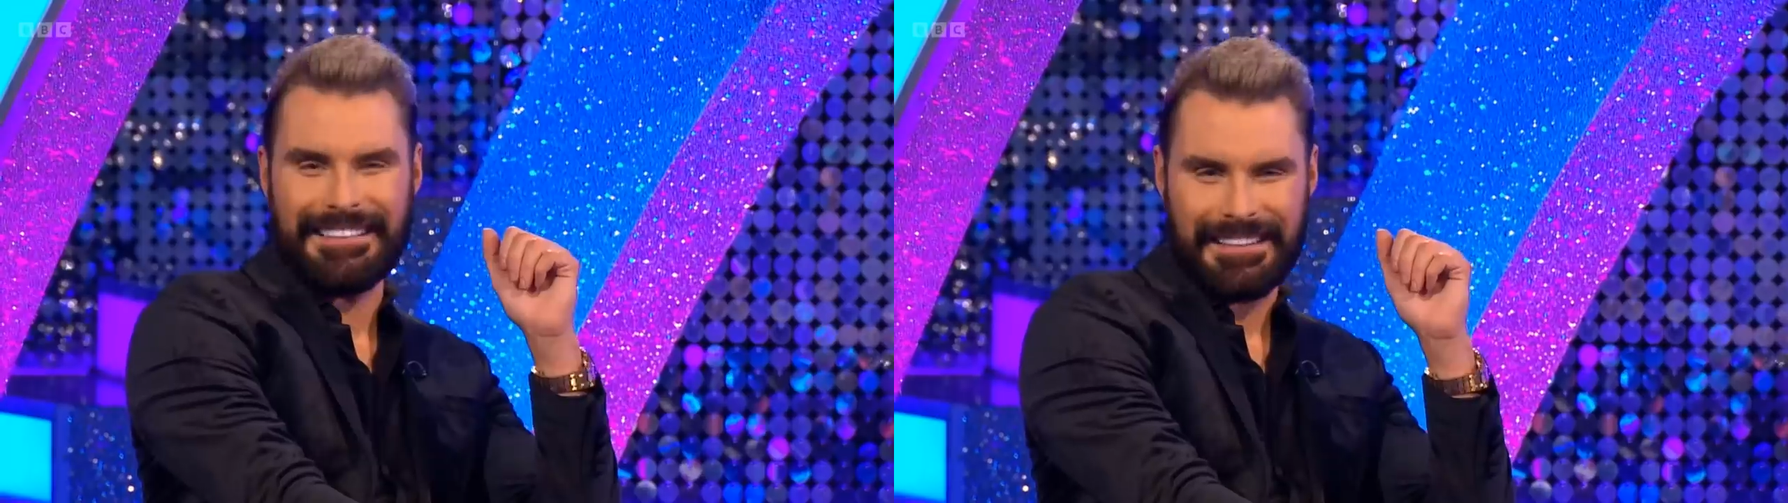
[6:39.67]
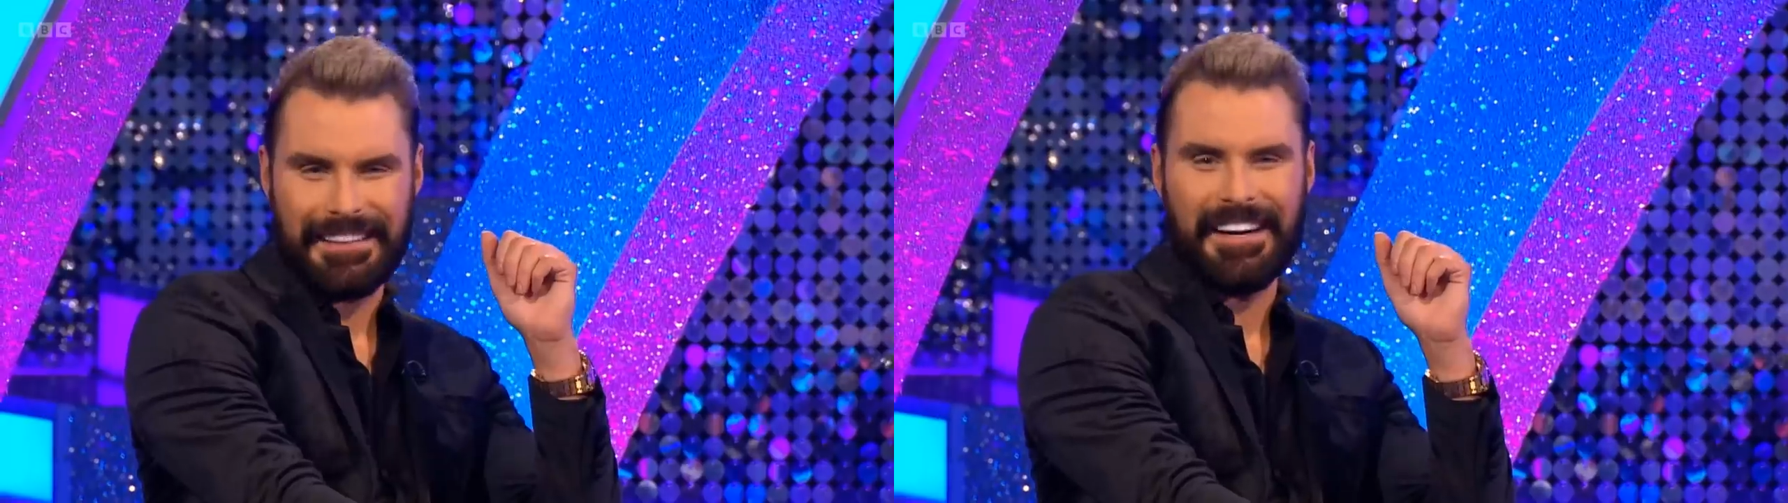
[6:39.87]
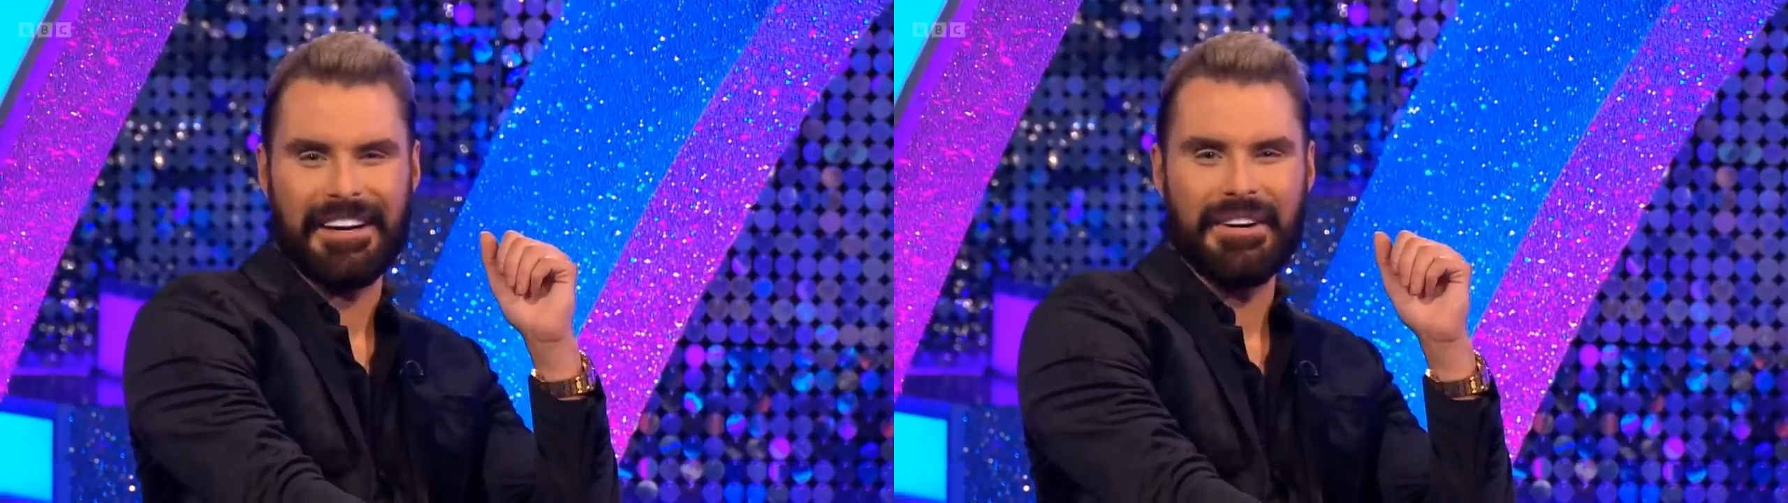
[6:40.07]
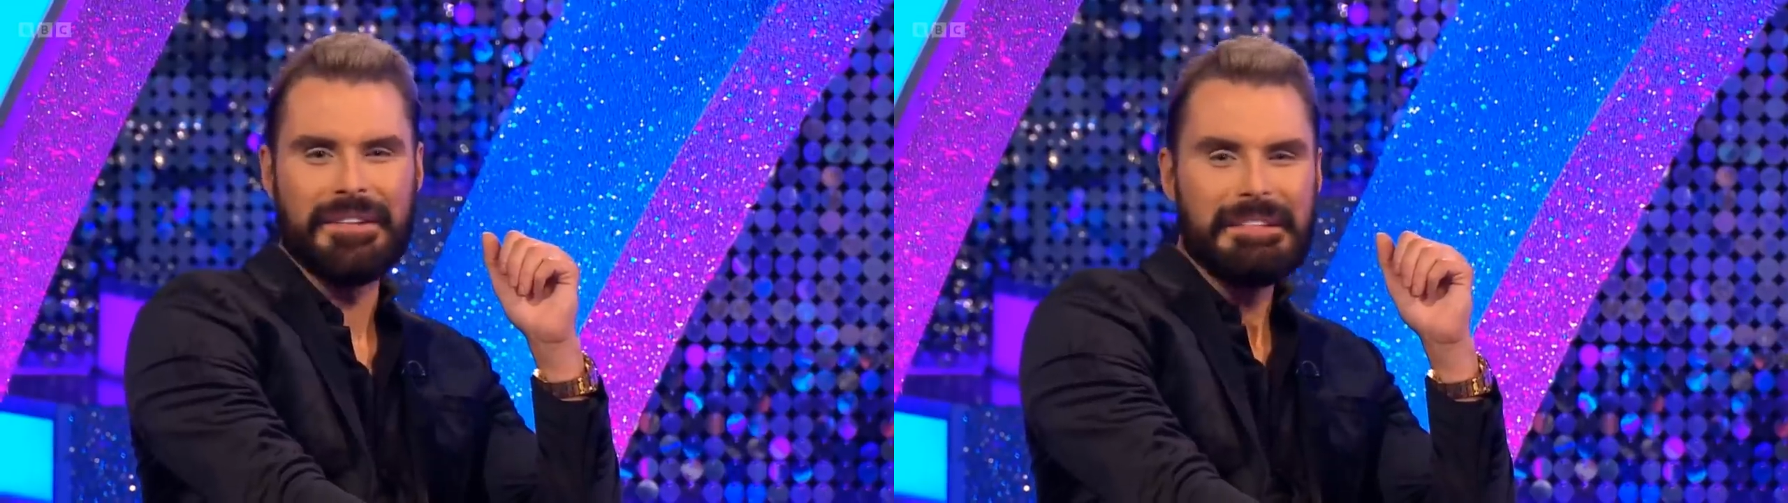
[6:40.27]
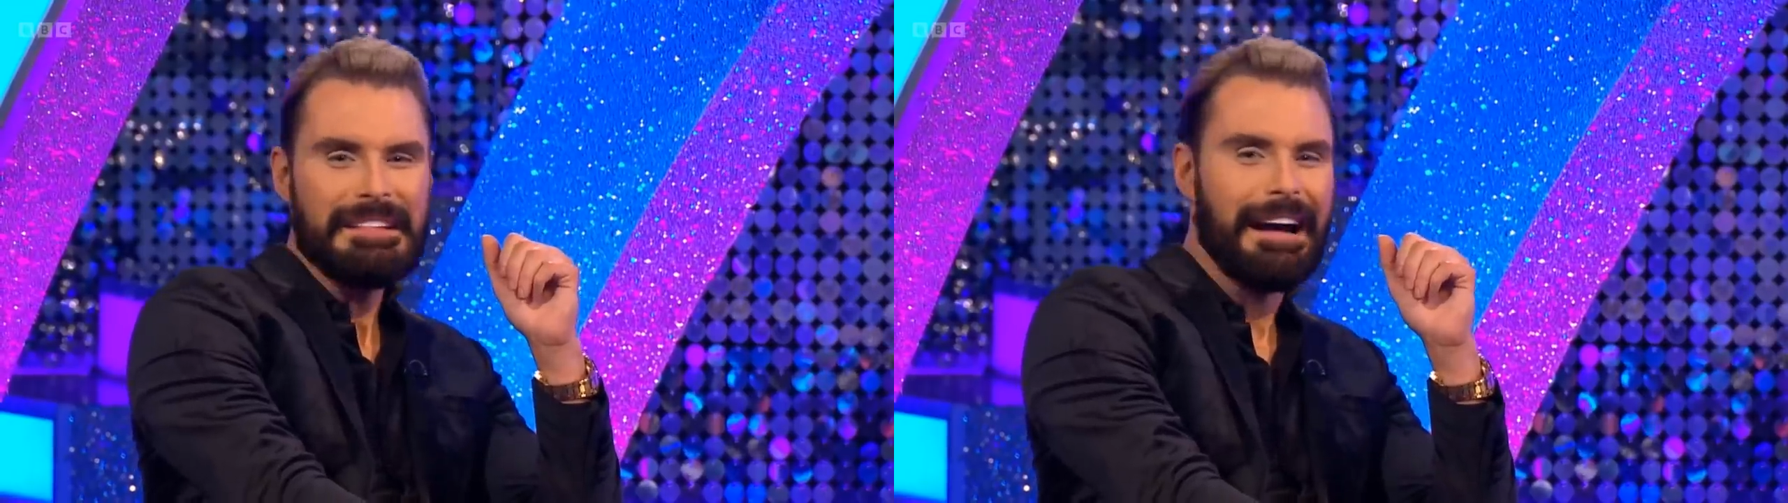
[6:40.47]
to
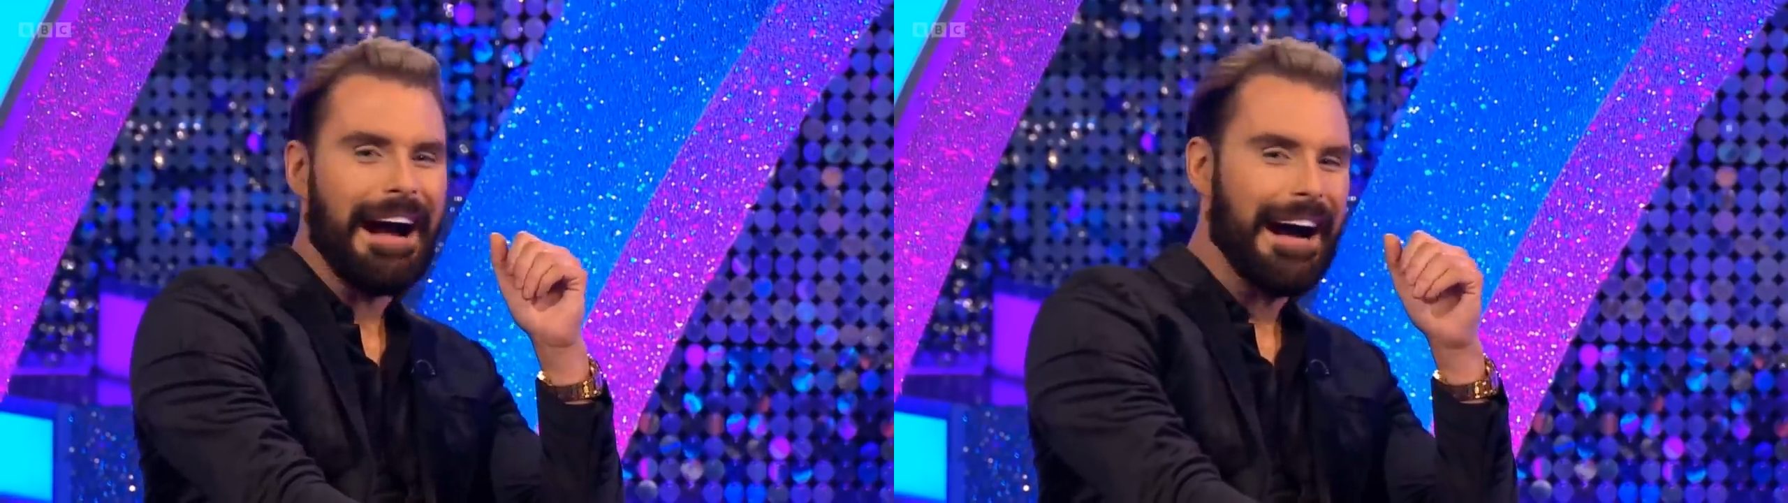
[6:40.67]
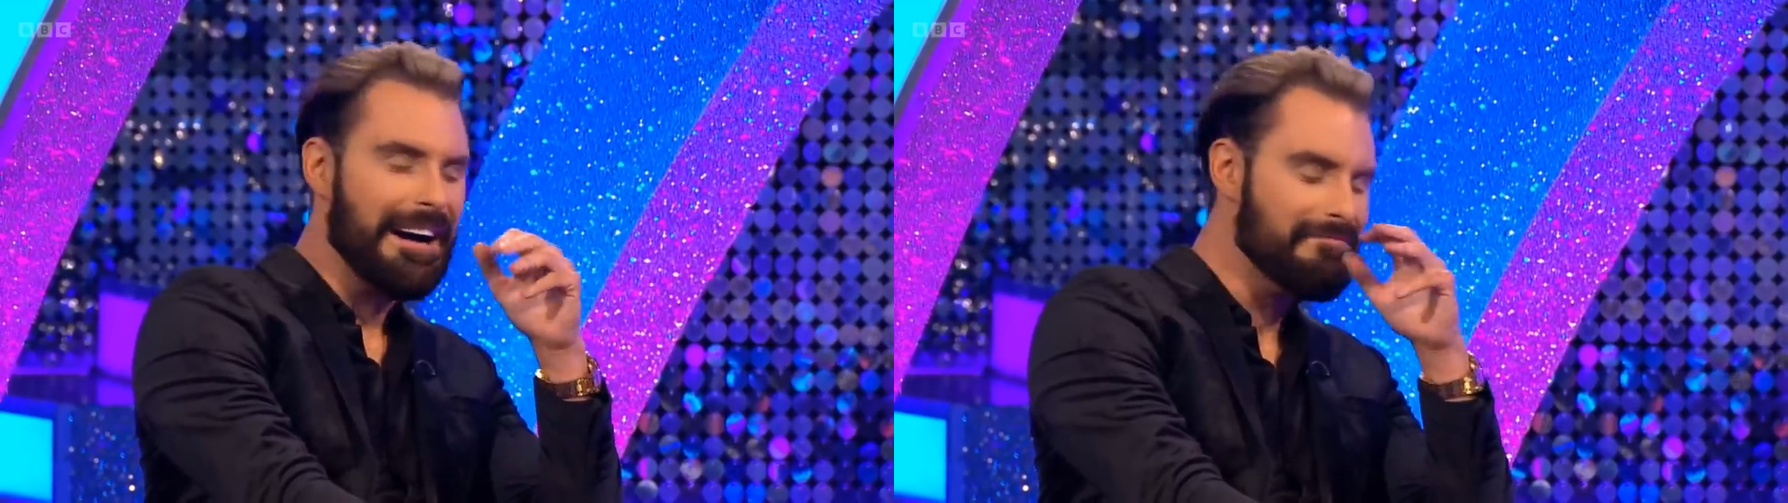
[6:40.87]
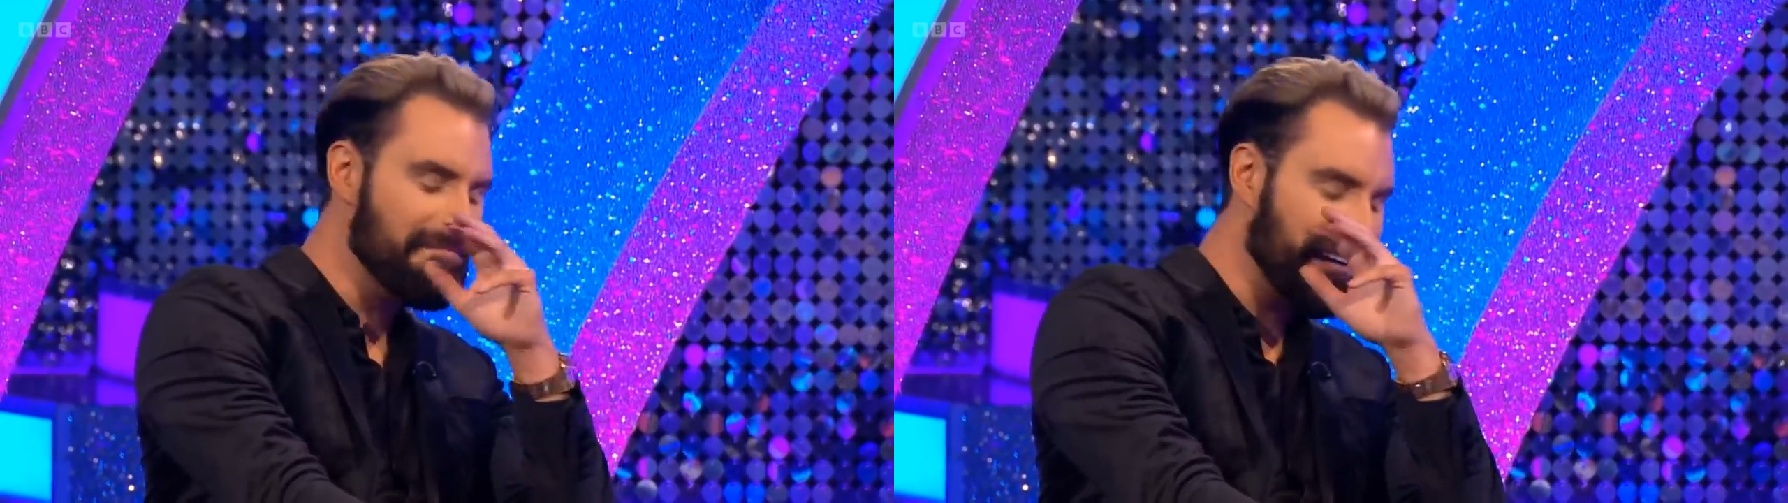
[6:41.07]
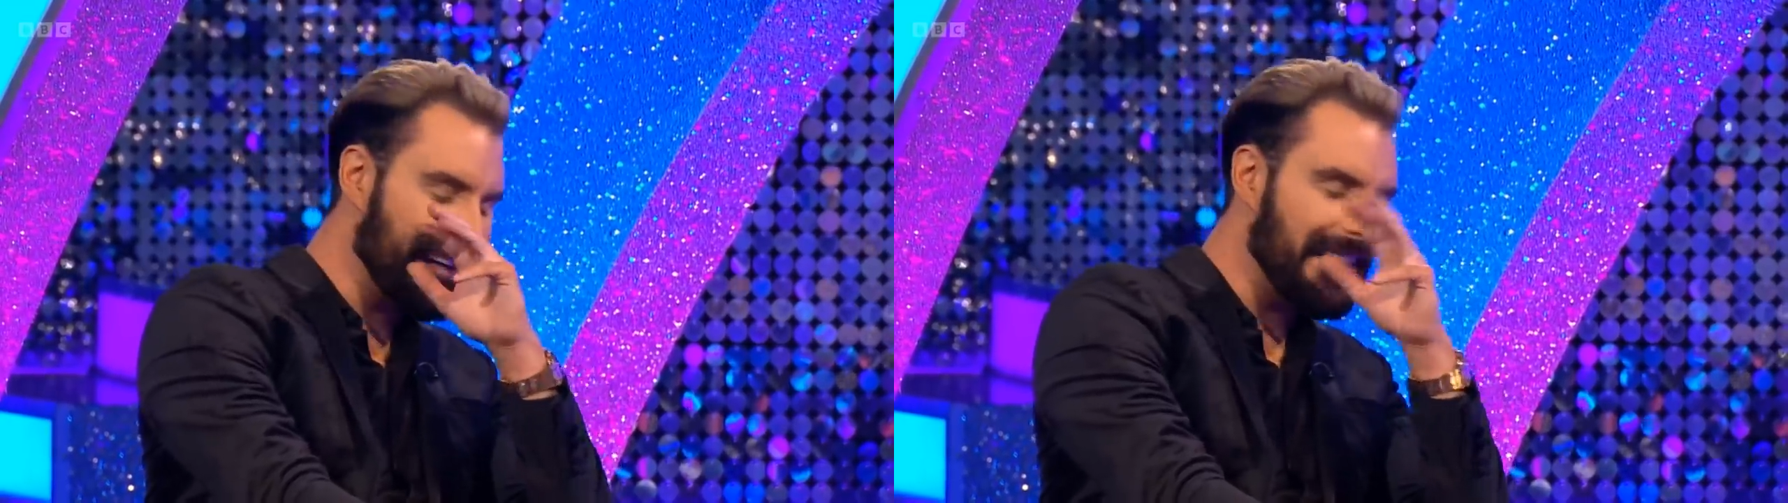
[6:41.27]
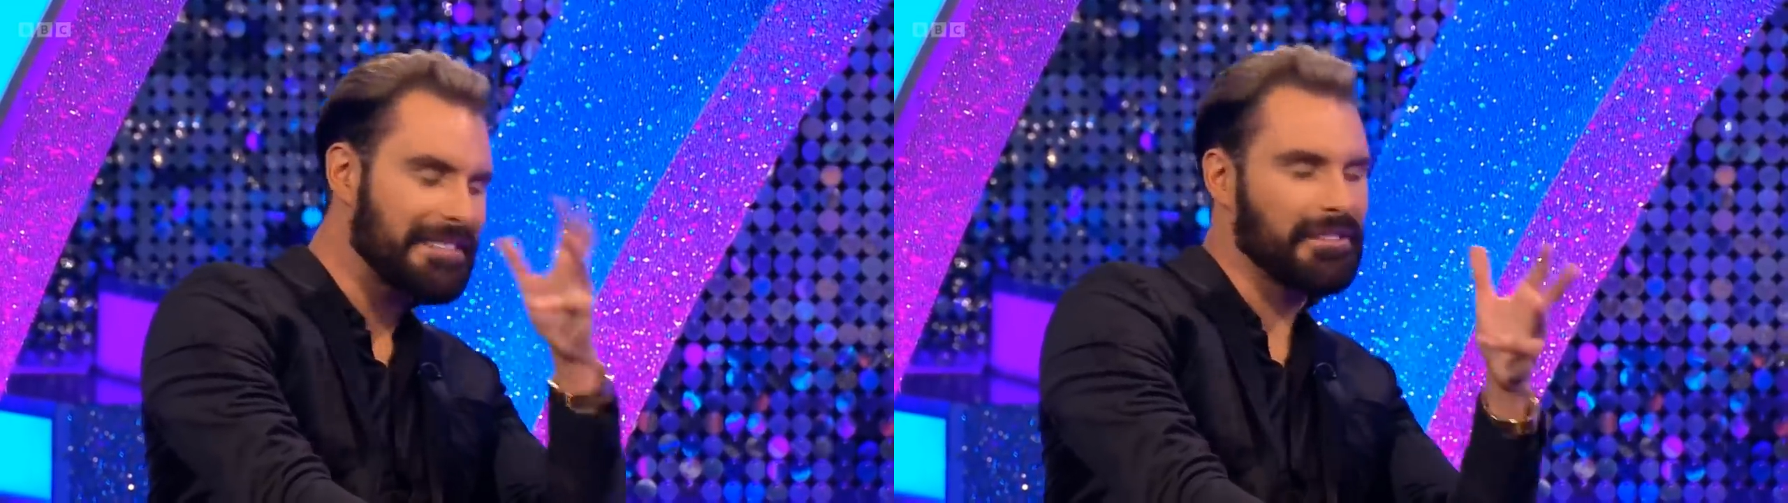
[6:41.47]
you.
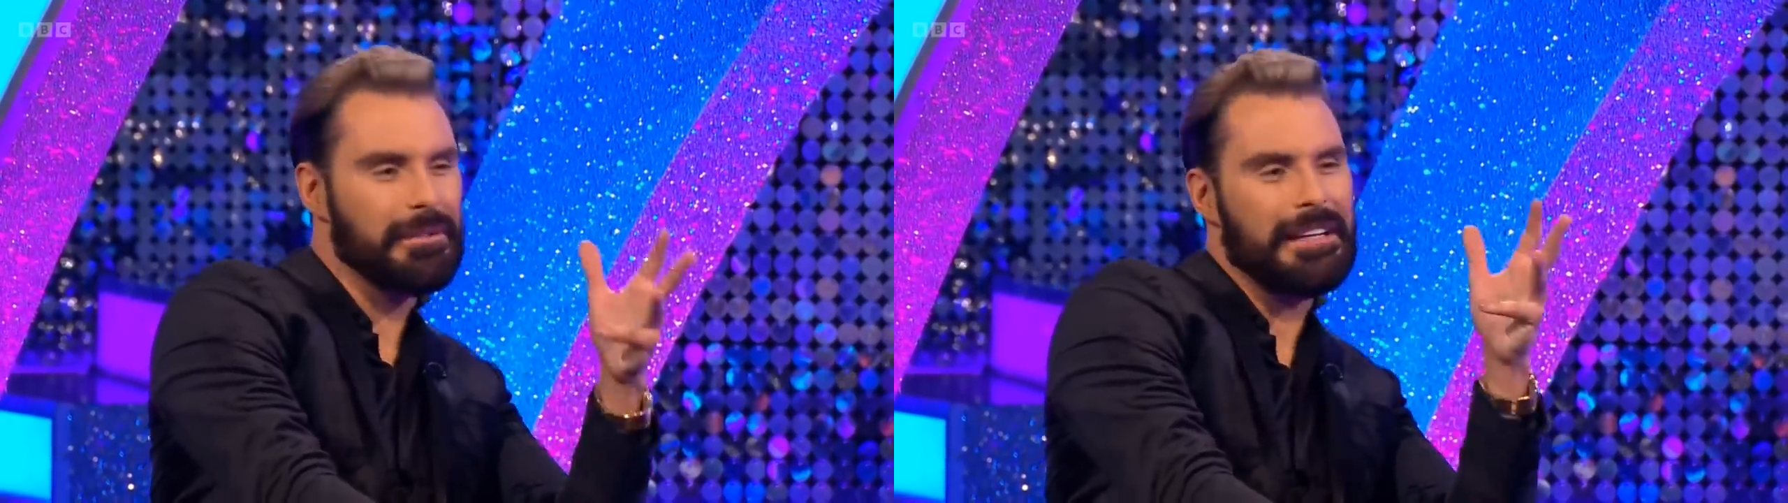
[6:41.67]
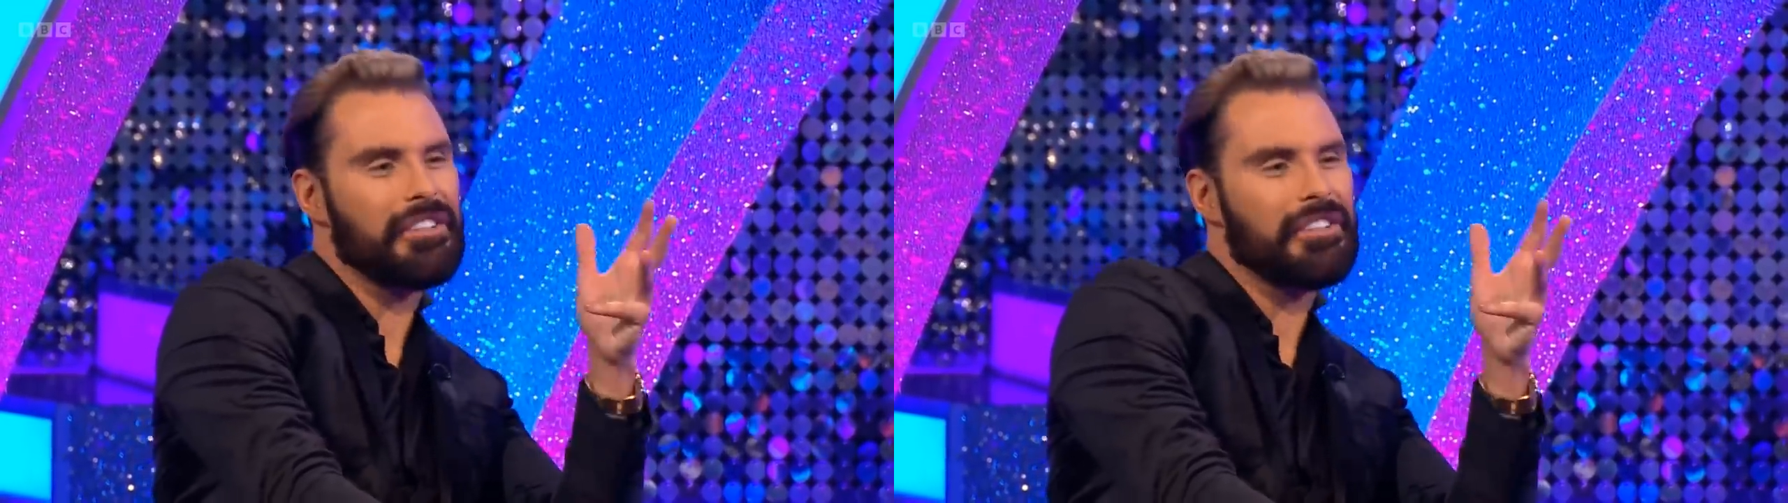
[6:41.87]
Let's talk about